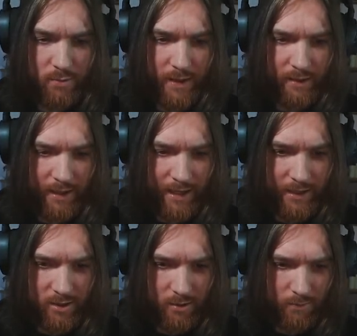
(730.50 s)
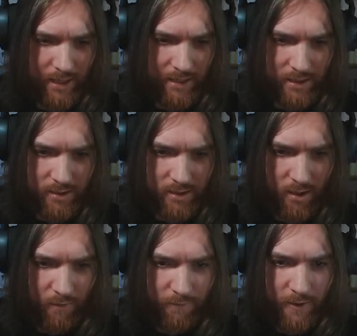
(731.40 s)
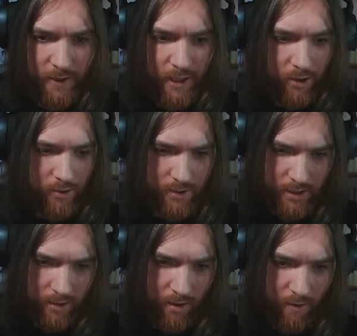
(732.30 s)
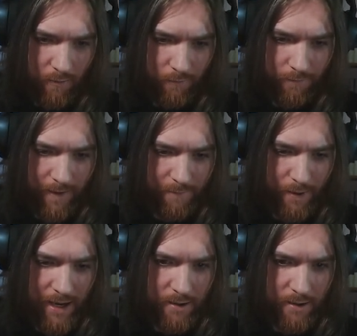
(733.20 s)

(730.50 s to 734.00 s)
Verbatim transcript: as well, getting some things and stuff. Good to know. Five